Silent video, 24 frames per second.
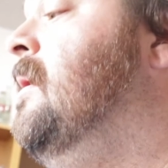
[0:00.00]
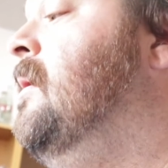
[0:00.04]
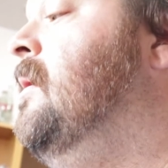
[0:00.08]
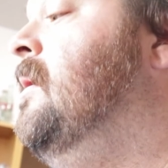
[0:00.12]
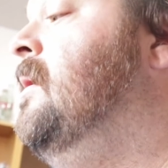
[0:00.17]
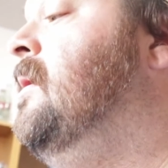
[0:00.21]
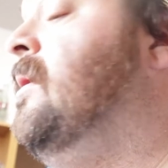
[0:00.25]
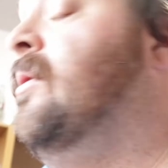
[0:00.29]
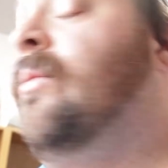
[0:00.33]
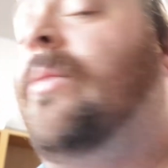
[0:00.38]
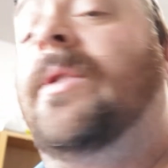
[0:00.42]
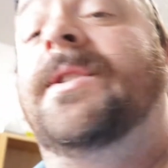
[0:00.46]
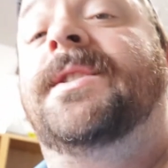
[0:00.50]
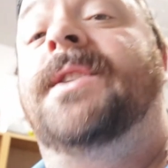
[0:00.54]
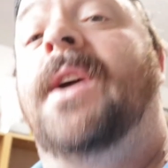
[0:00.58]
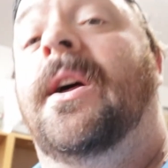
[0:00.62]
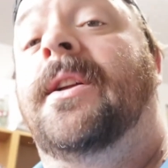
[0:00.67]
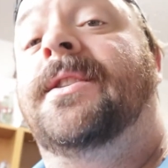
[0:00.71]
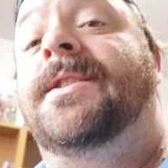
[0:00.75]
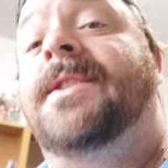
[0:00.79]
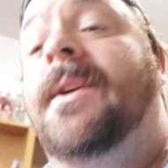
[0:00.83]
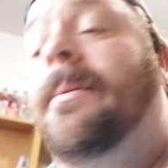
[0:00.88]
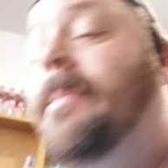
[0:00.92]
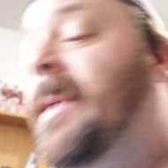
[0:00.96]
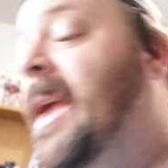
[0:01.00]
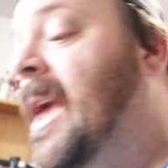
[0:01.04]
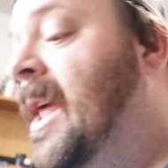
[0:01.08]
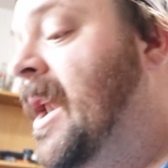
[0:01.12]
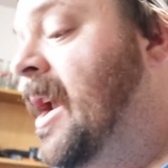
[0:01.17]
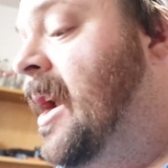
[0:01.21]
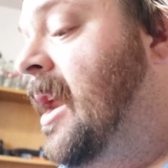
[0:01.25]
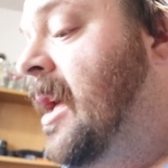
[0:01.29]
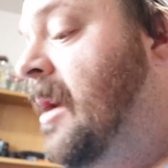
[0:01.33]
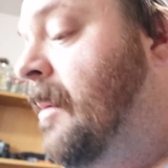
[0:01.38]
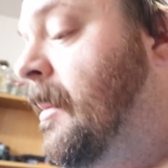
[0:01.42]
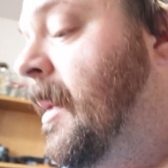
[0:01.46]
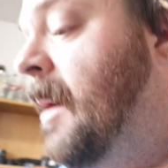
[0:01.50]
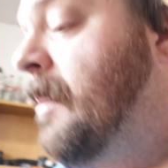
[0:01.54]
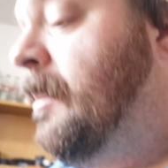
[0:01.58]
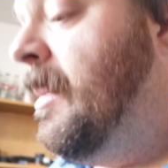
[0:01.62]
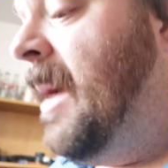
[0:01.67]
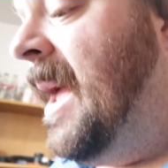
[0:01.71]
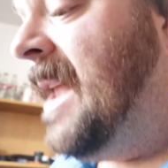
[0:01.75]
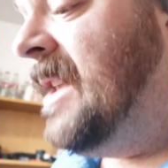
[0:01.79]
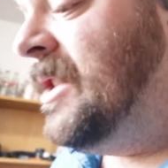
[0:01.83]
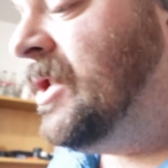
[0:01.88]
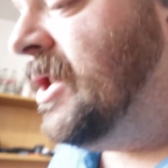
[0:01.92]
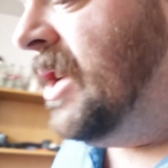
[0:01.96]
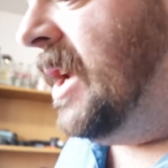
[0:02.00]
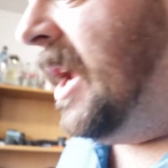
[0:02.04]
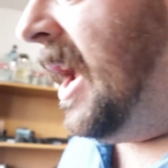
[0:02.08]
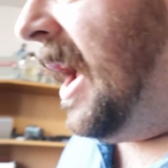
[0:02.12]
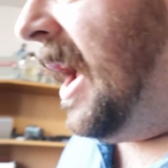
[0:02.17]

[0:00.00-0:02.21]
the results I'm getting on my Benchie.